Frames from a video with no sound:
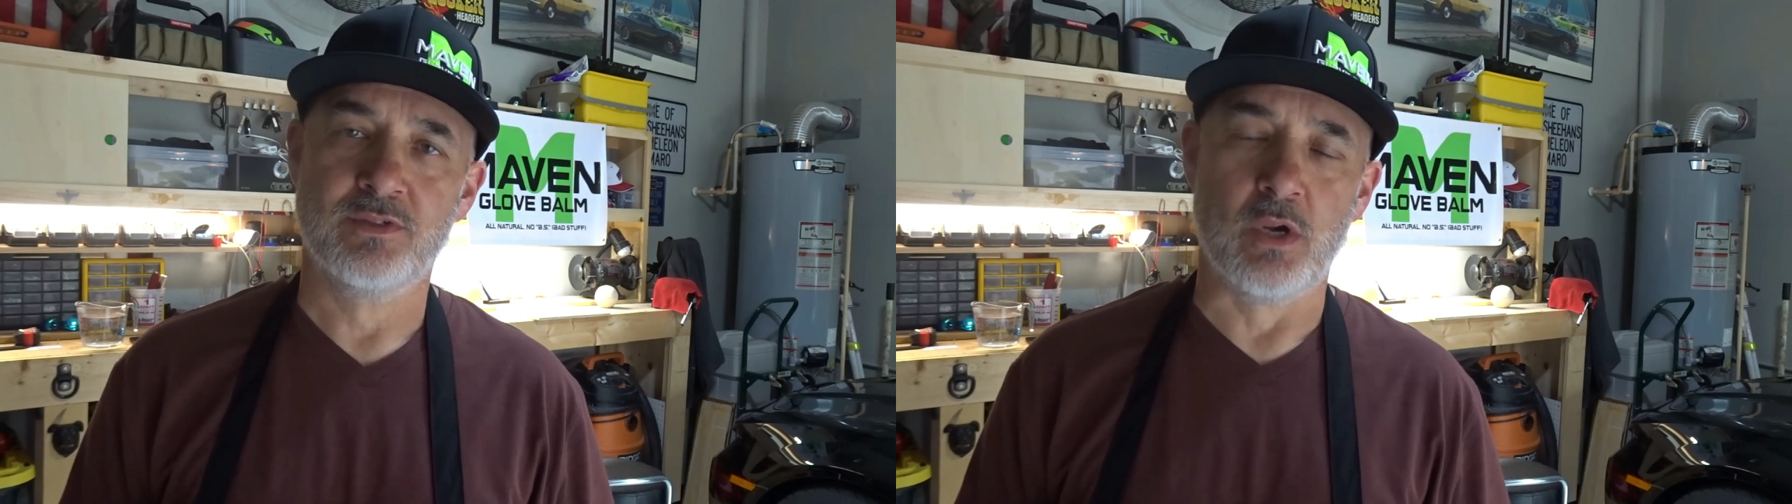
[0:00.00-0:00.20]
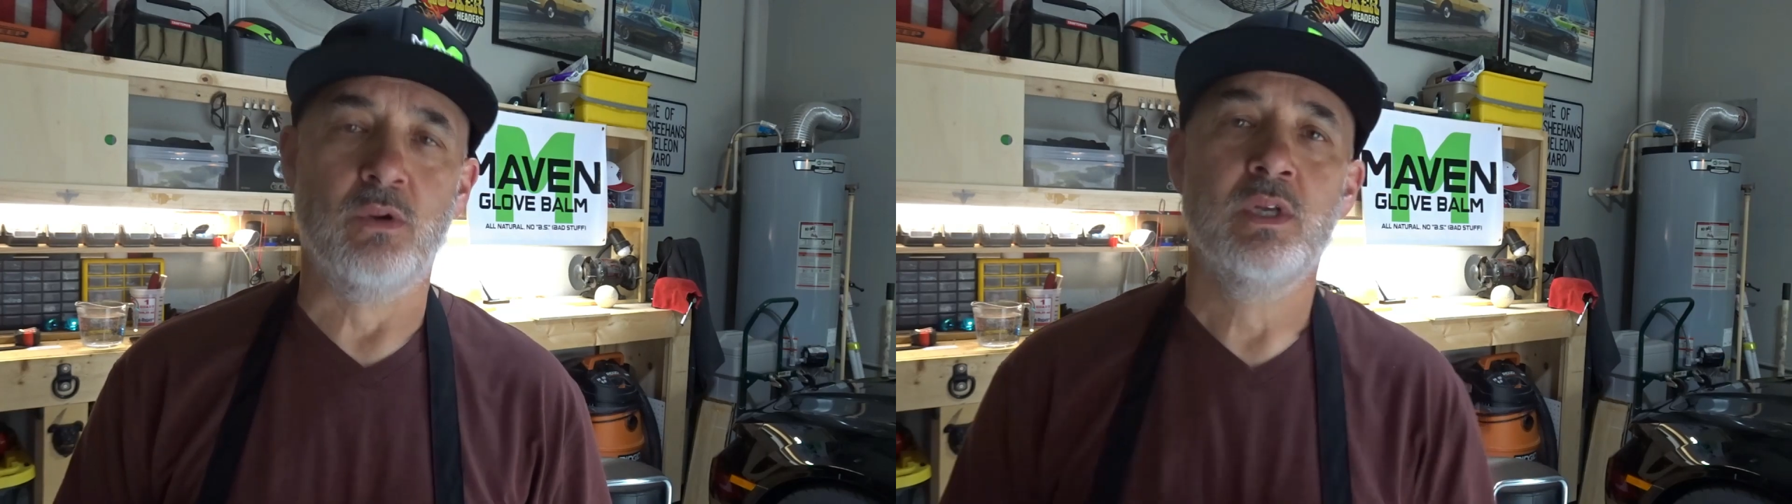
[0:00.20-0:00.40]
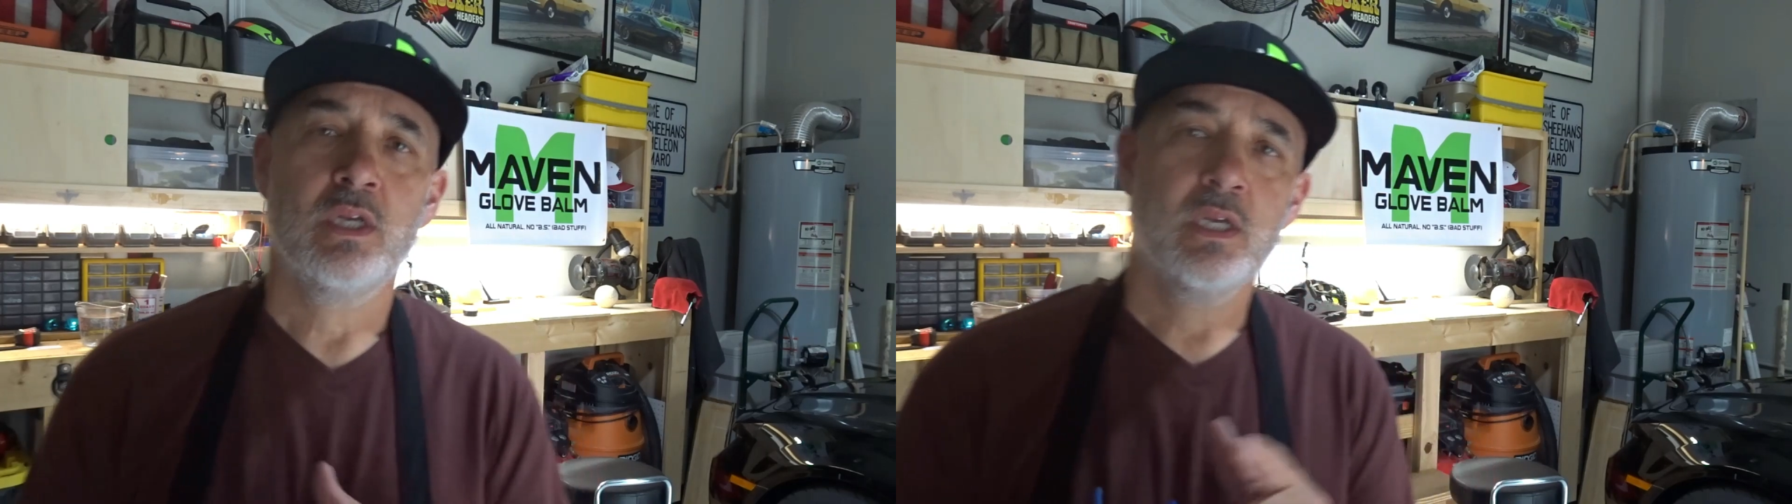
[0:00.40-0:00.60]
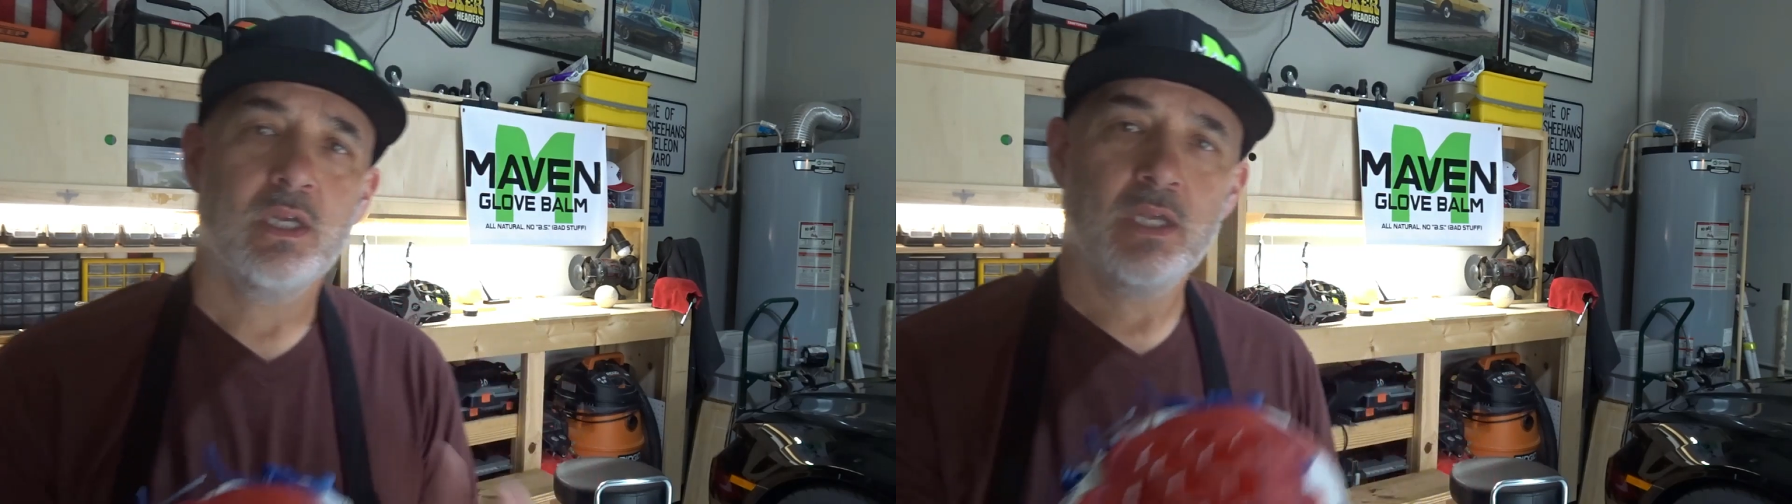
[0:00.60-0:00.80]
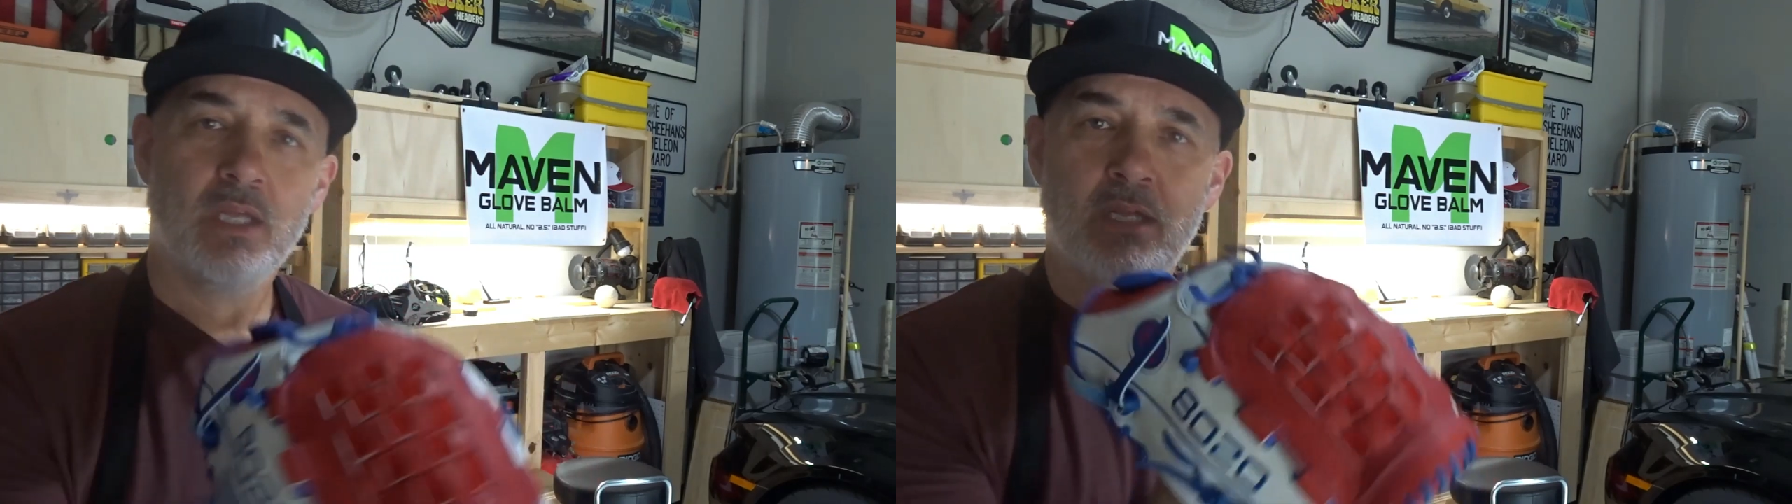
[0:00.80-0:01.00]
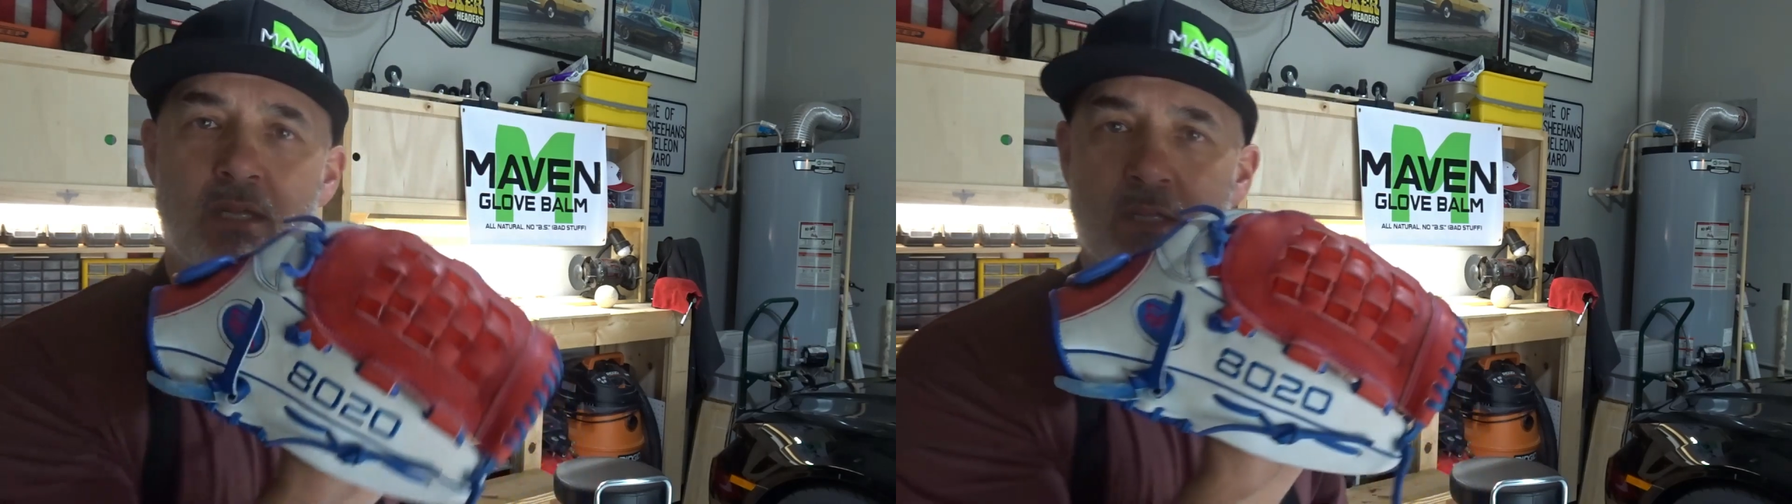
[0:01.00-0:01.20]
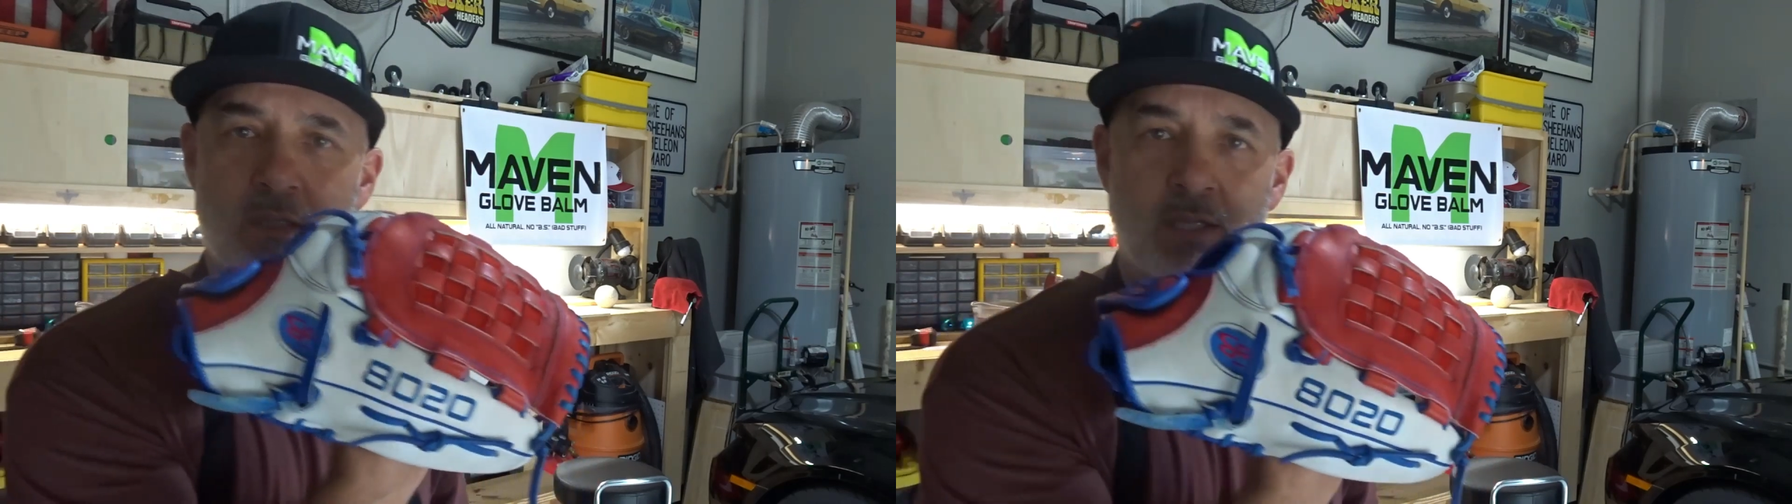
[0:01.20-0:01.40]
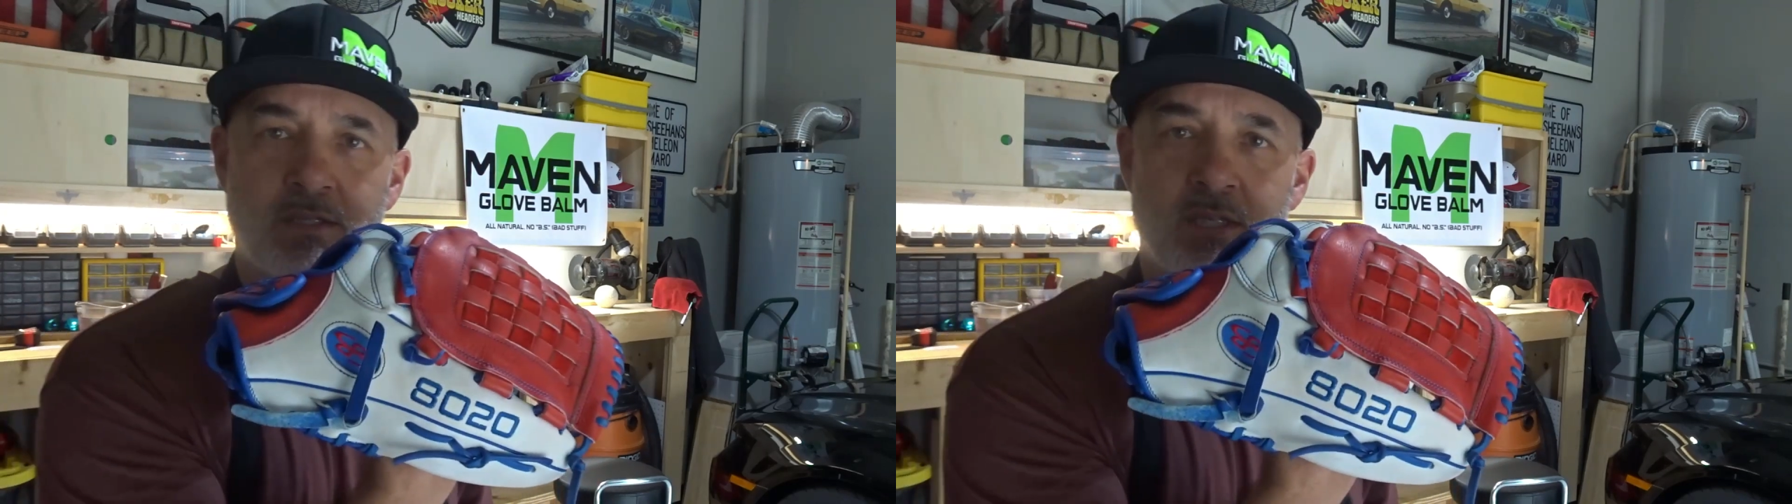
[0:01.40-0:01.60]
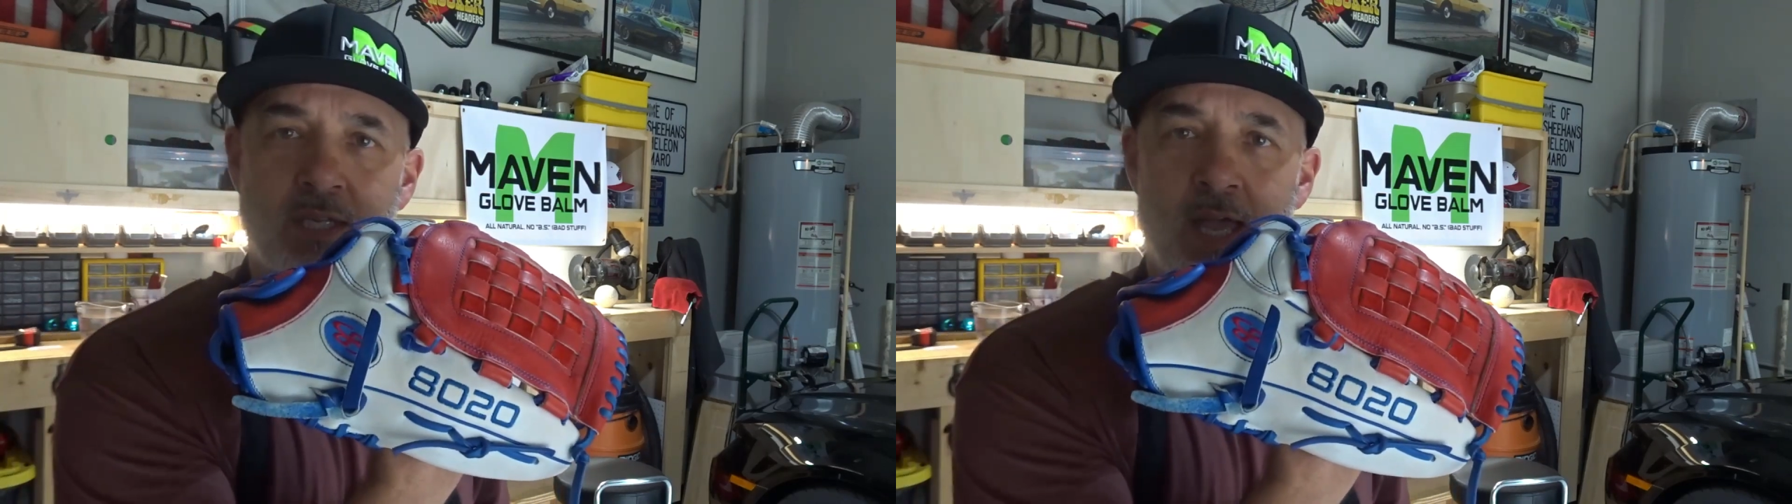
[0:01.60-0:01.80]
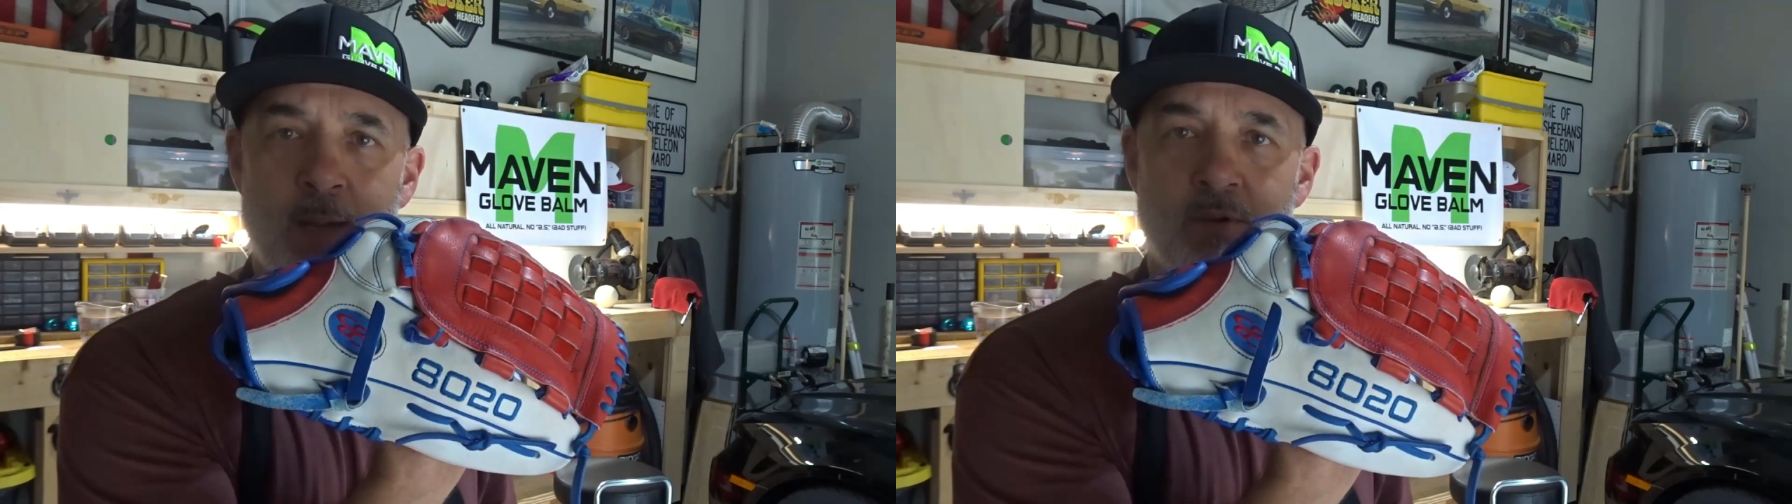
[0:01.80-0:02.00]
So let's take
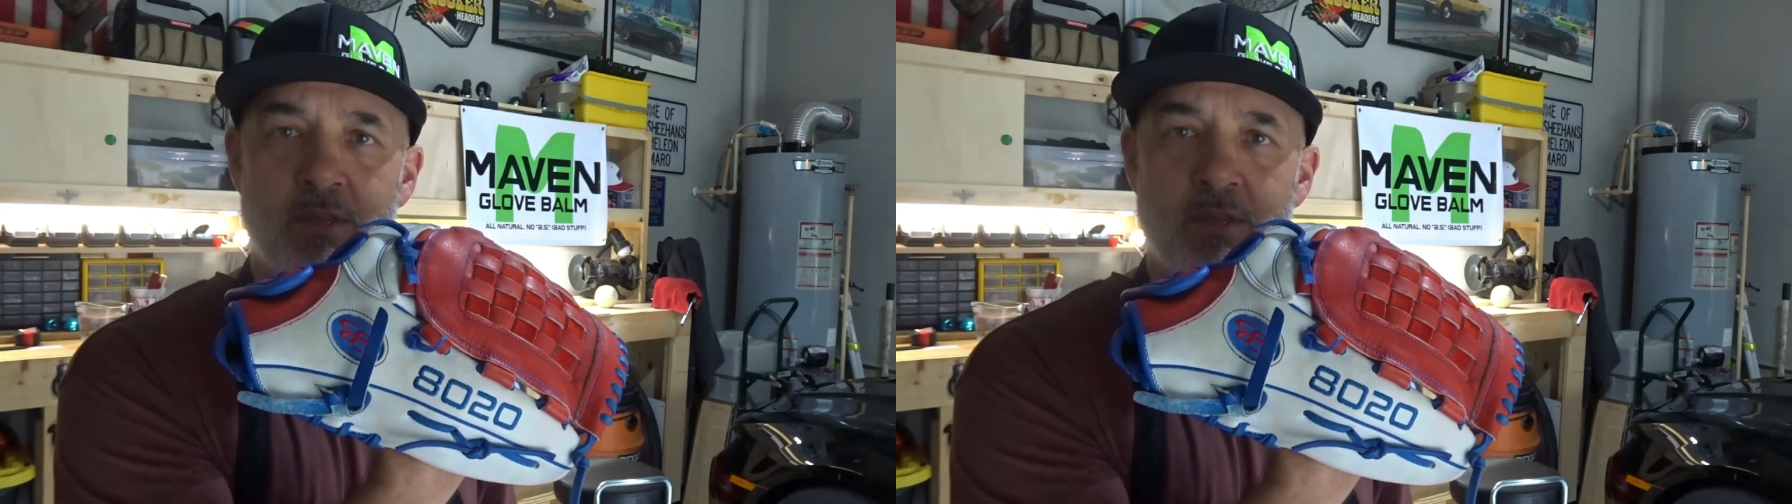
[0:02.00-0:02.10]
the hammer